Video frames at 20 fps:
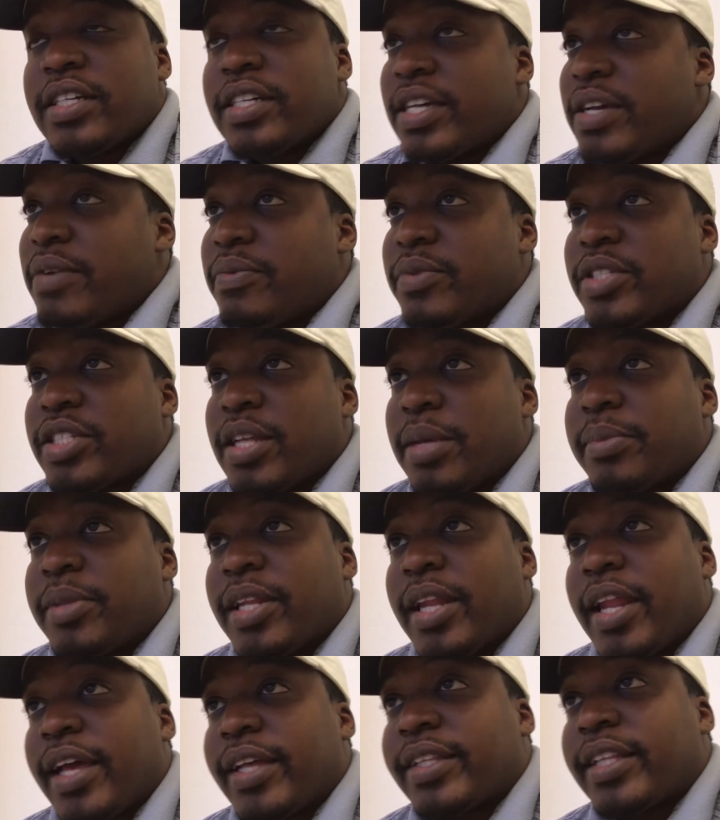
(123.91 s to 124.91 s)
It was
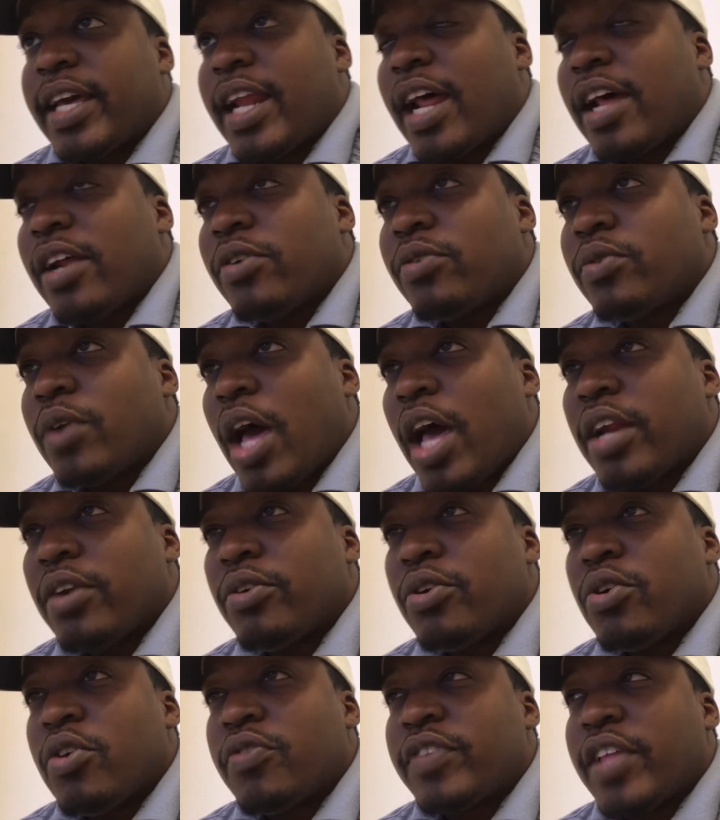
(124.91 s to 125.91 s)
something like that. I
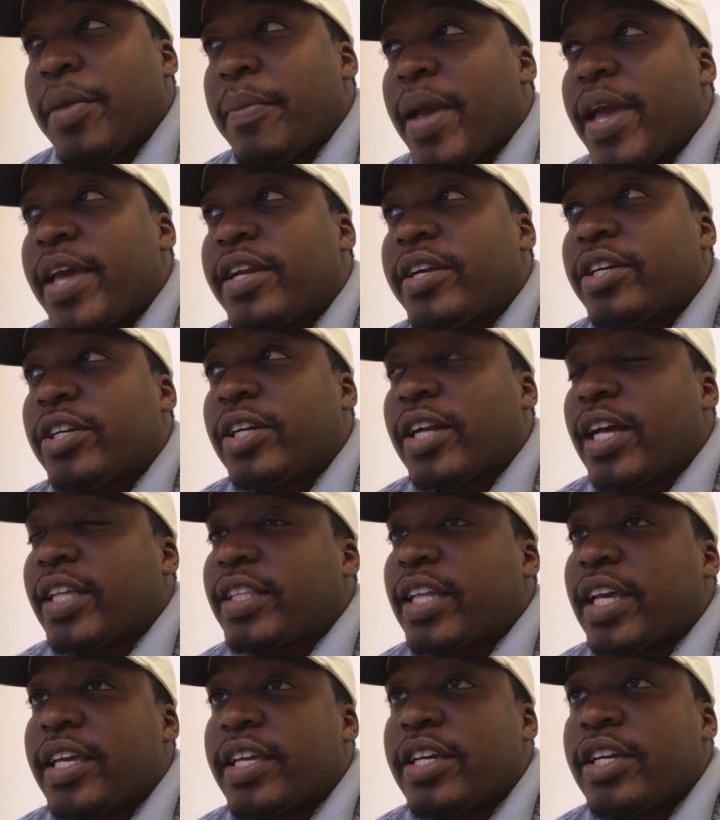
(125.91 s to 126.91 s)
don't know if they made it or
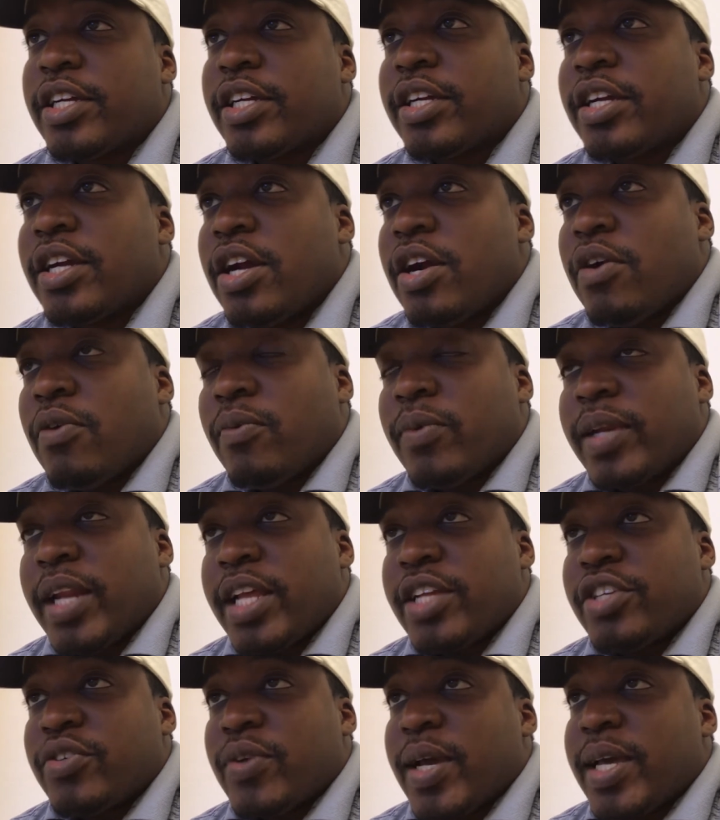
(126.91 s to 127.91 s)
not that year when
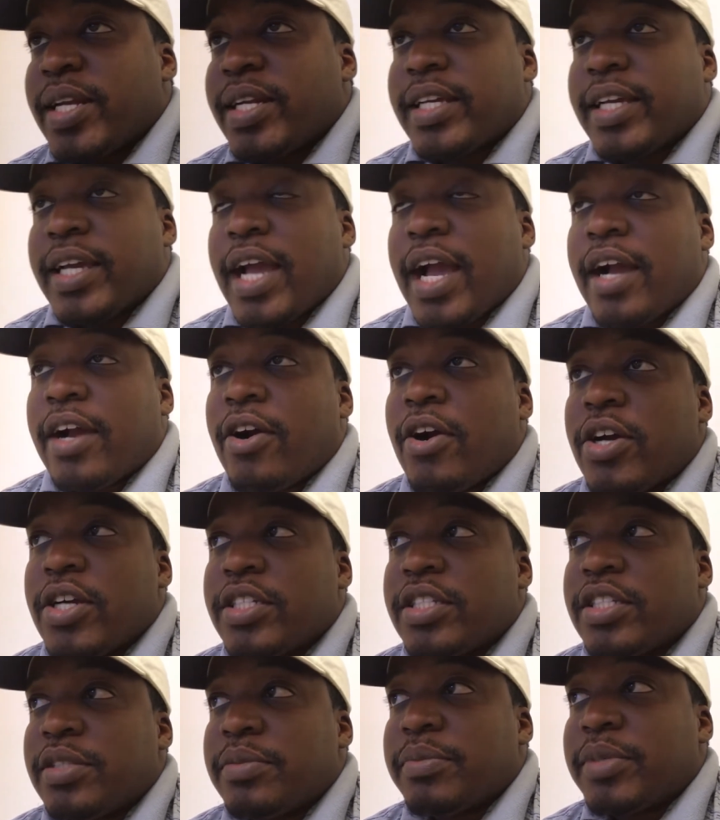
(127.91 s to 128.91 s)
they traded and got
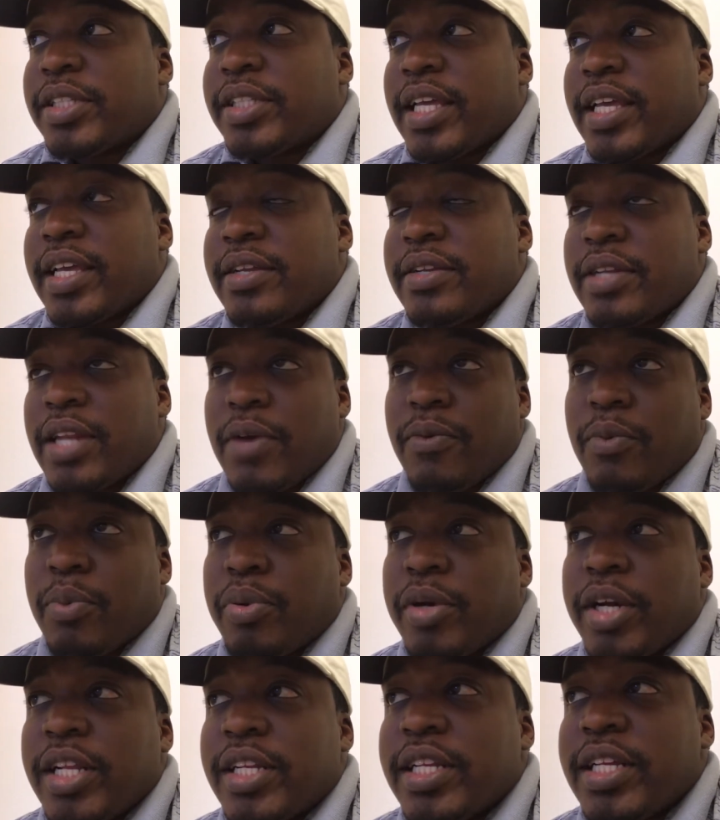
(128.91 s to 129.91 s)
Carson, but they were
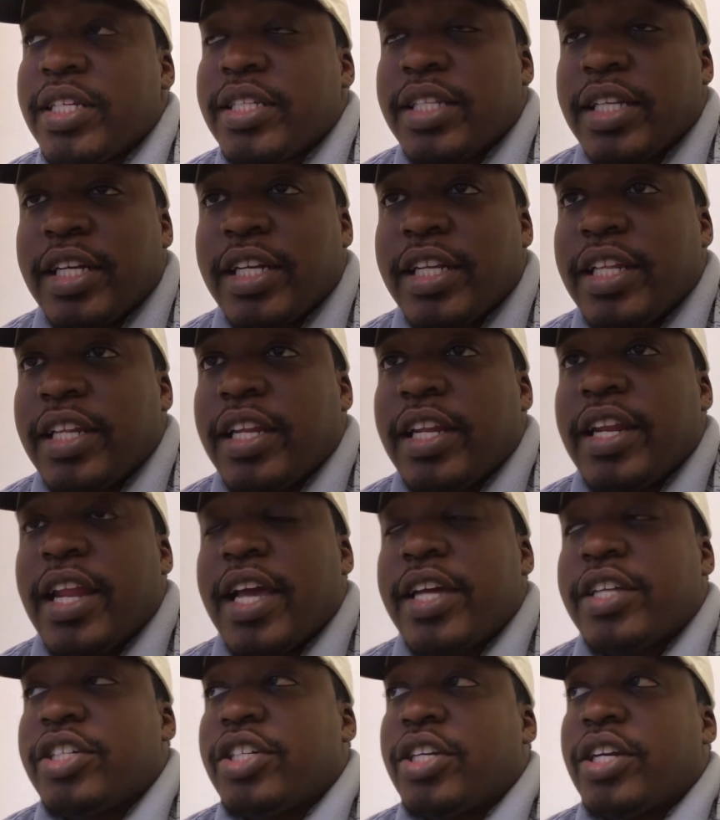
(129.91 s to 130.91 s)
pretty decent, and then the
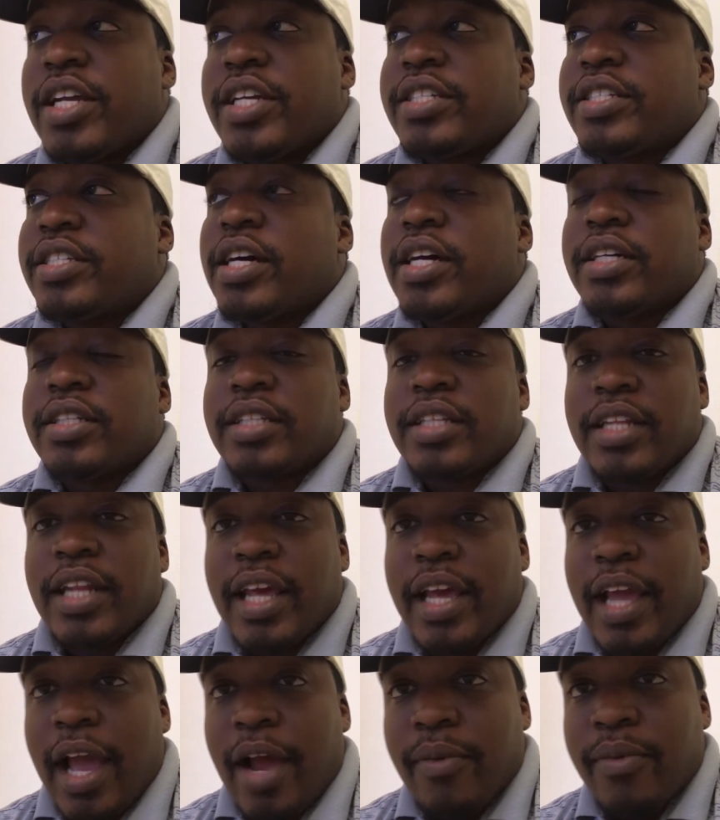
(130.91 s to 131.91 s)
next year they sucked and
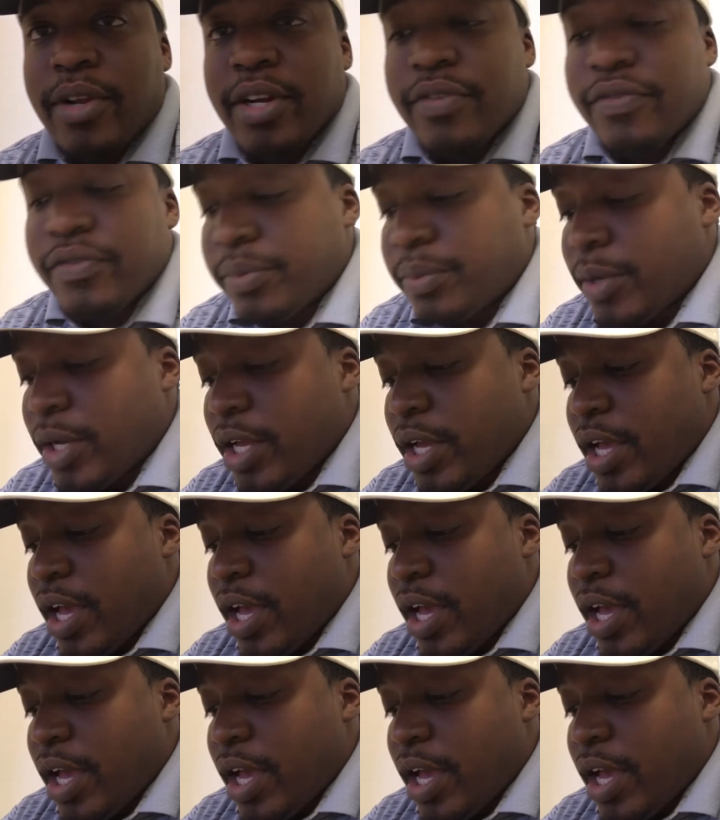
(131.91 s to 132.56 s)
they got rid of him.